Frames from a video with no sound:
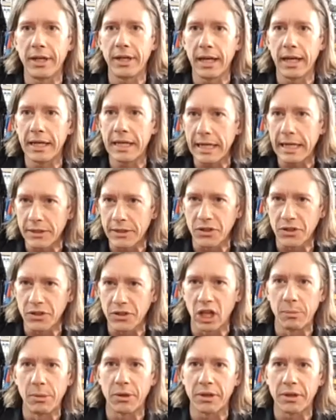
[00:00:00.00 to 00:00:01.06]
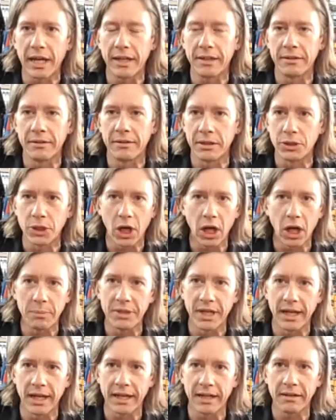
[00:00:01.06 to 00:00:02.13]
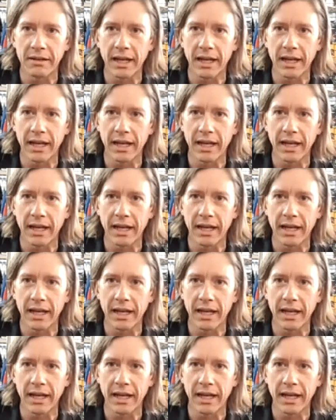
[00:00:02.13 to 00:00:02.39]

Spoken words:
It is all about getting the job done, and